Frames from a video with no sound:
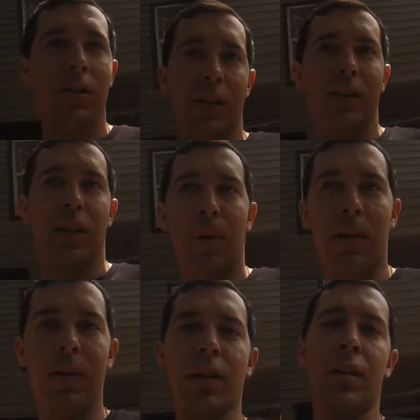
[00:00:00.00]
let's get the
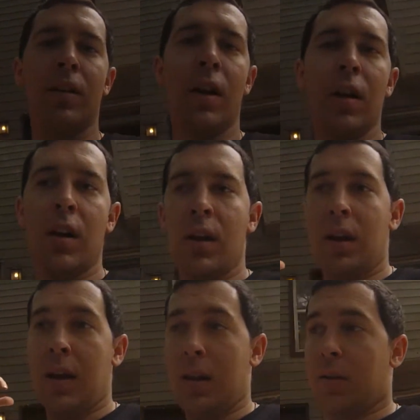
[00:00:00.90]
battery in,
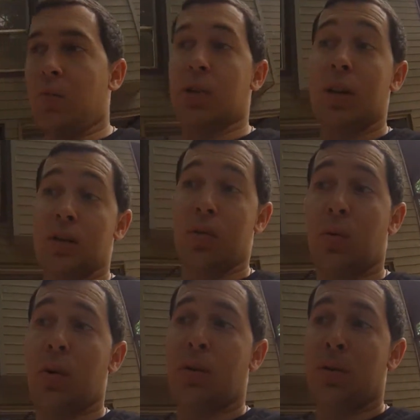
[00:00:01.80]
and then we'll change the
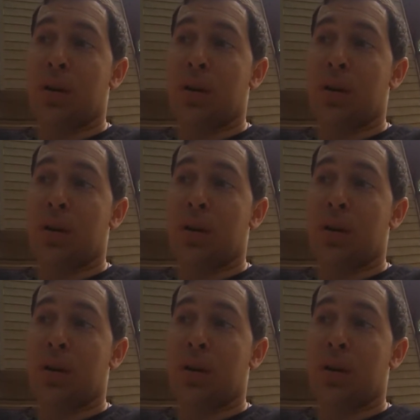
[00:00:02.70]
oil.